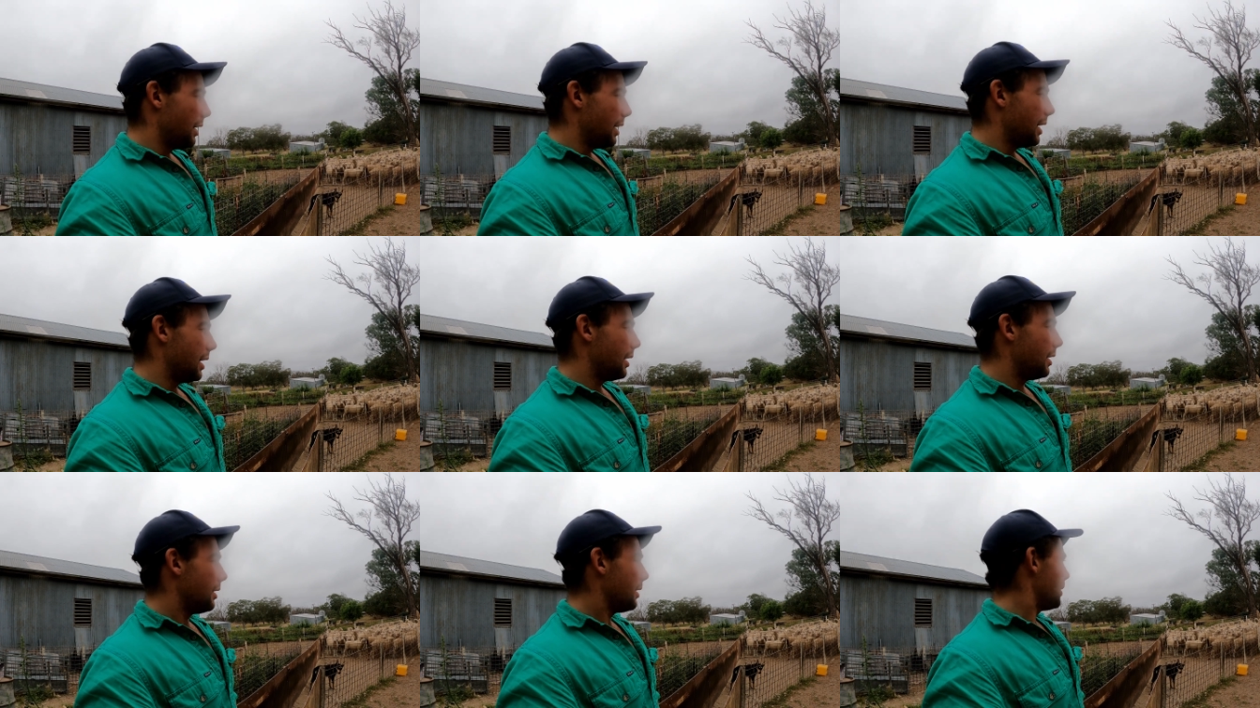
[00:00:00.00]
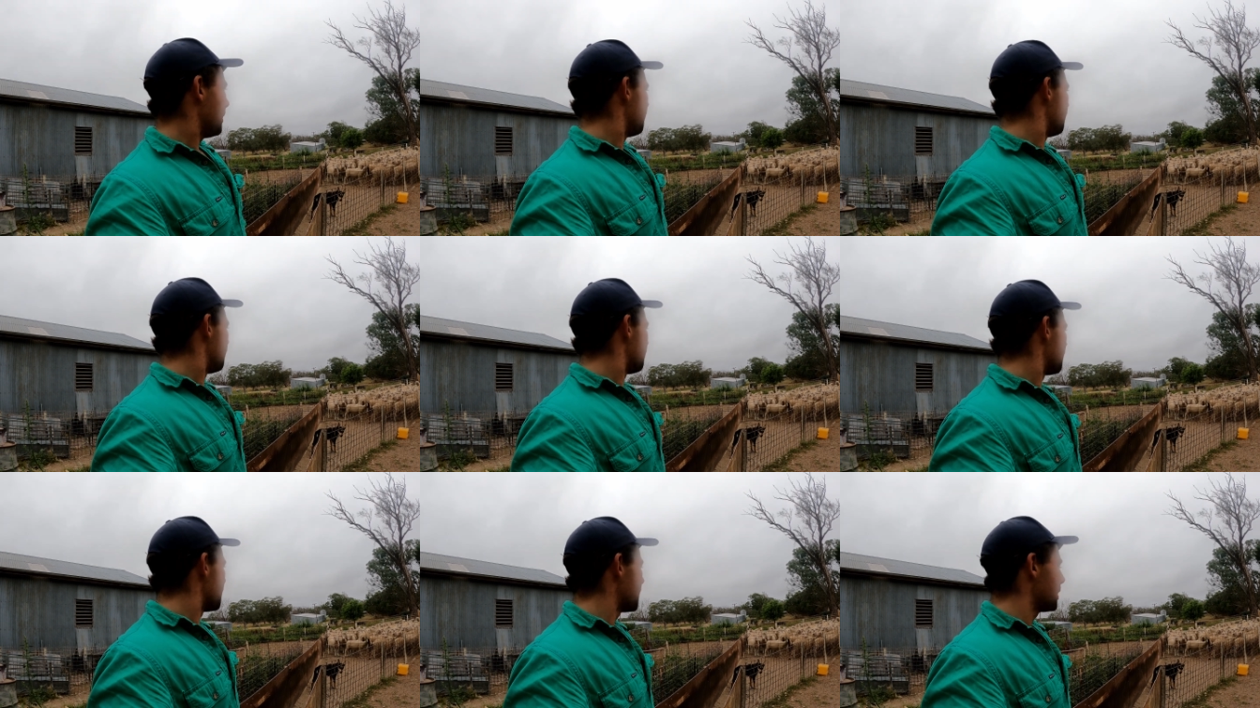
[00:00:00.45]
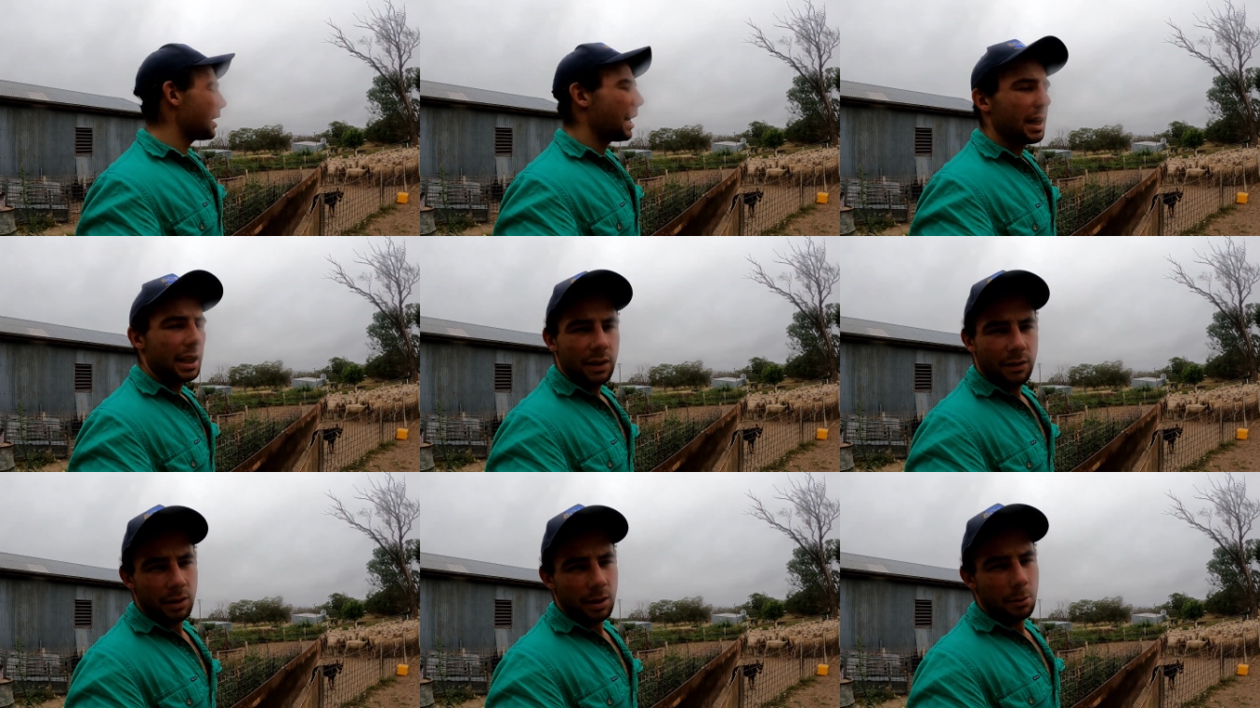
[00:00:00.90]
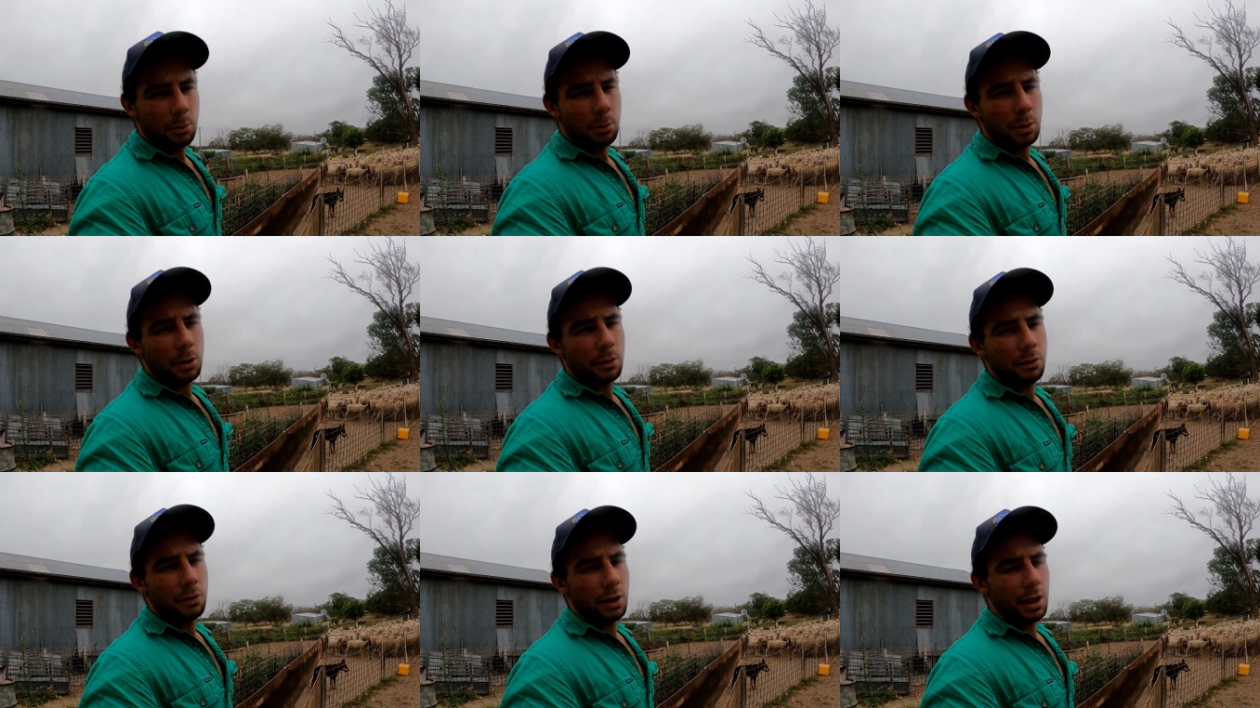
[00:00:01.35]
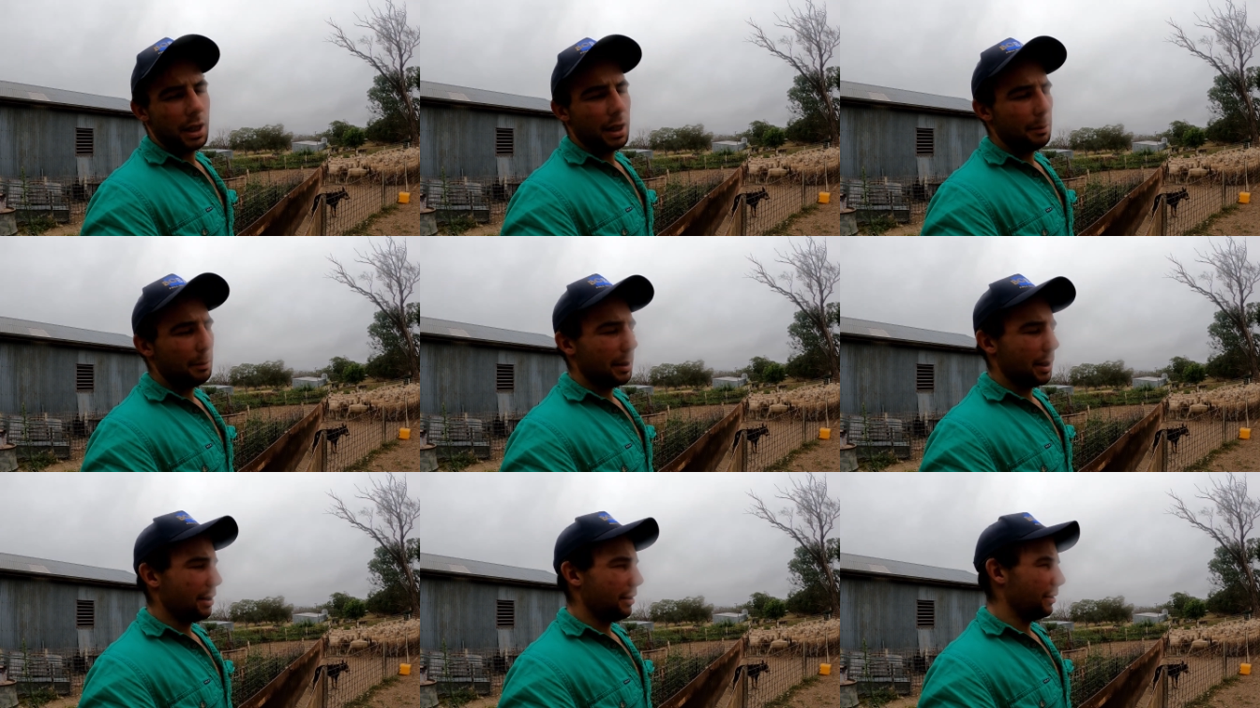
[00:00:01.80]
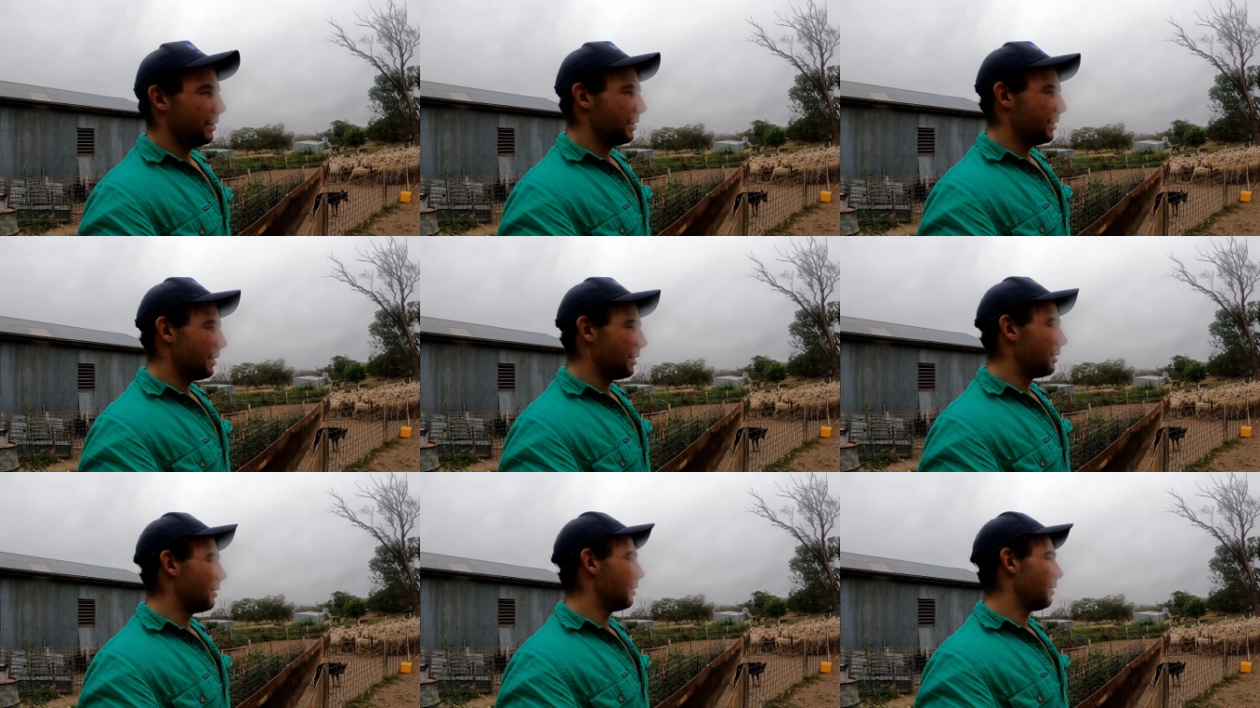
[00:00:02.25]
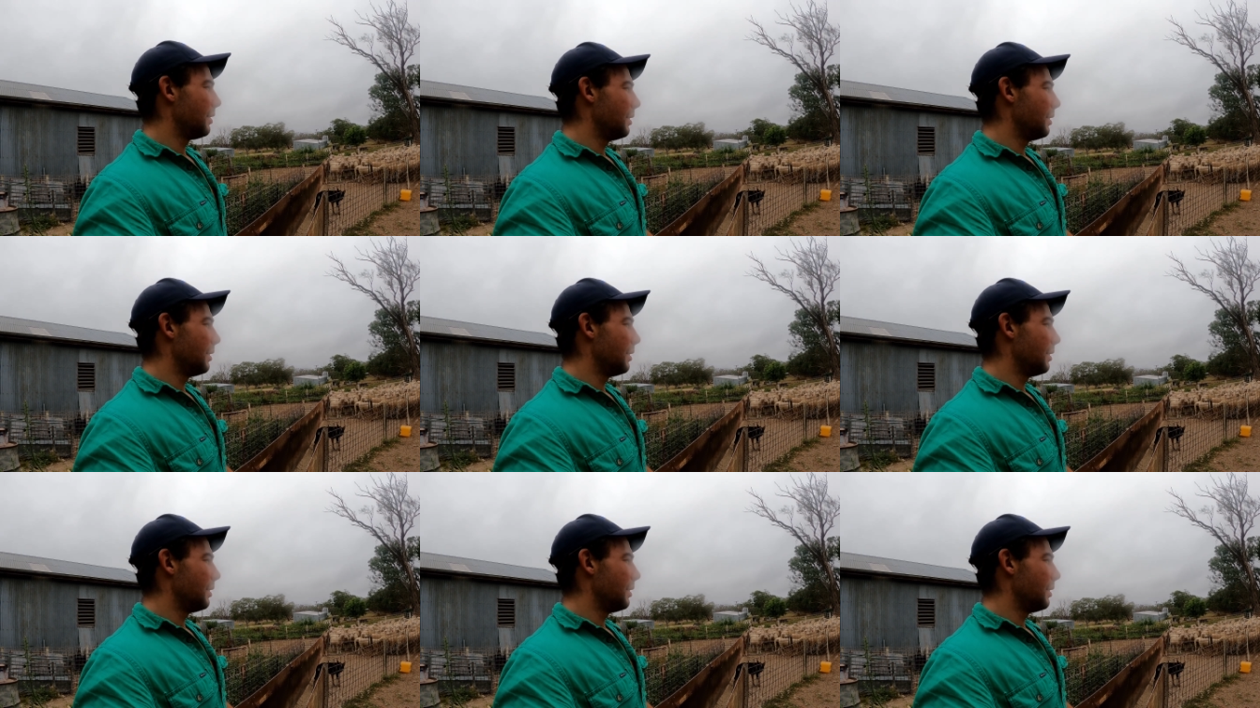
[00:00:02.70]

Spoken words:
and start giving them a bit of feed, because